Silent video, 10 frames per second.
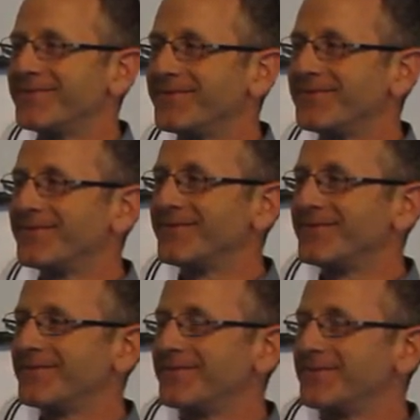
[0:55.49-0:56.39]

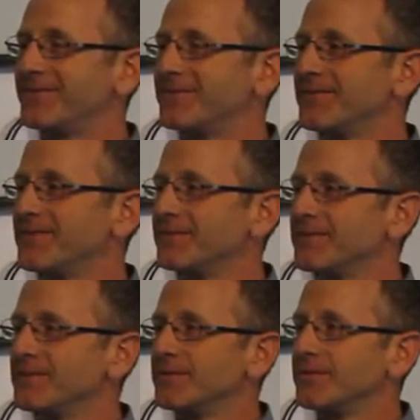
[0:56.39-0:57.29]

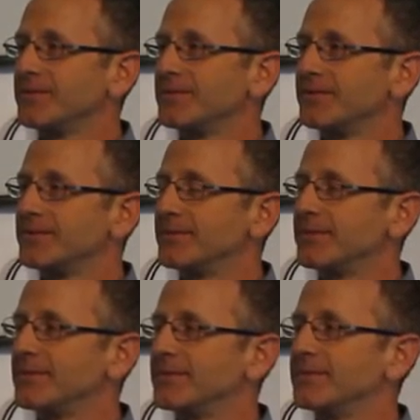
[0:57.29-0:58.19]

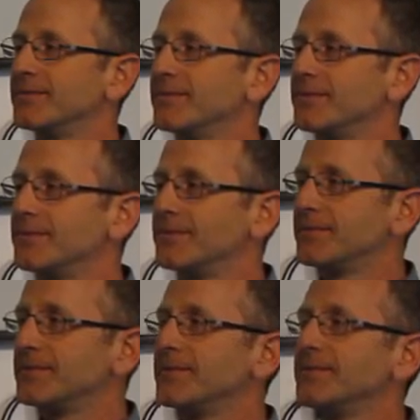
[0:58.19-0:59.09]

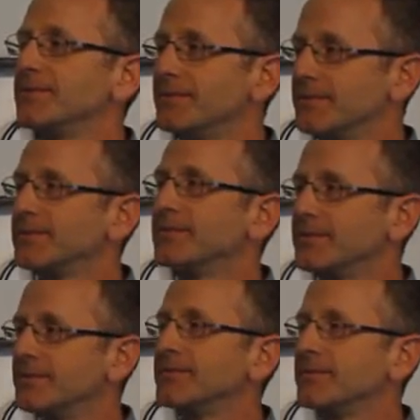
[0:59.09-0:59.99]

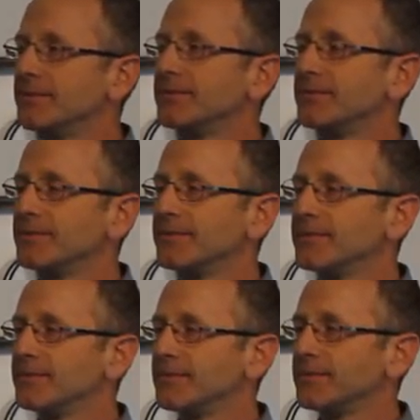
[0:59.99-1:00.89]

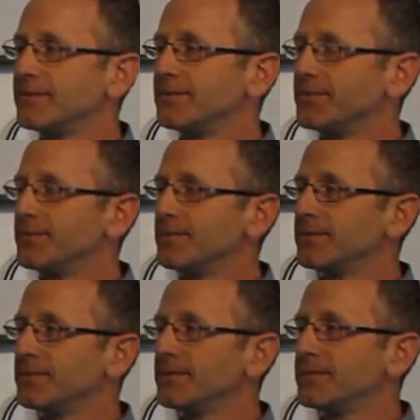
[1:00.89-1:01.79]

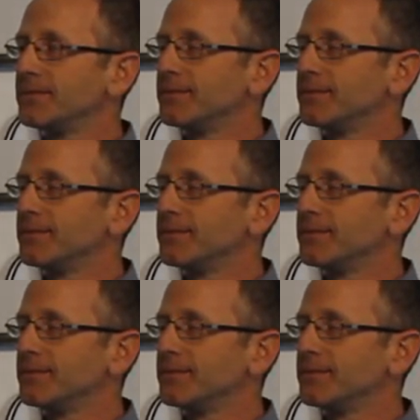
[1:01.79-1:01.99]
[no speech]